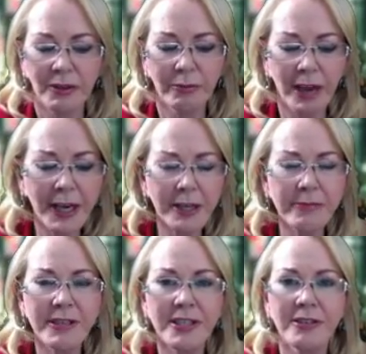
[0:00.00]
Right
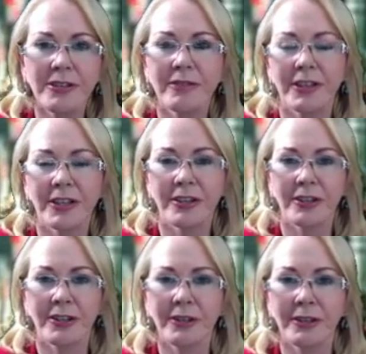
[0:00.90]
opposite you,
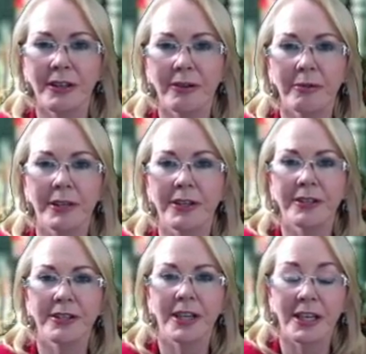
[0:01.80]
Virgo, with
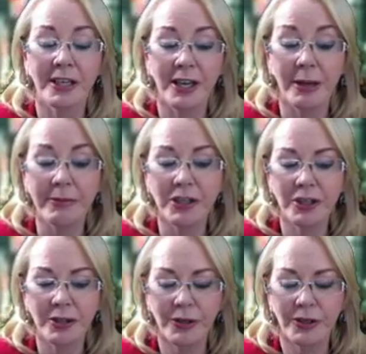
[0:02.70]

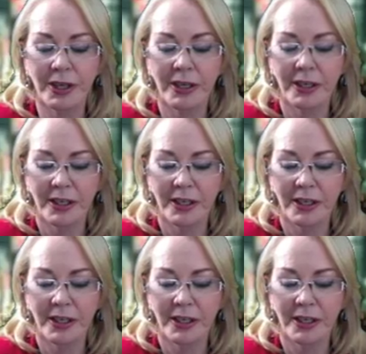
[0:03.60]
Neptune,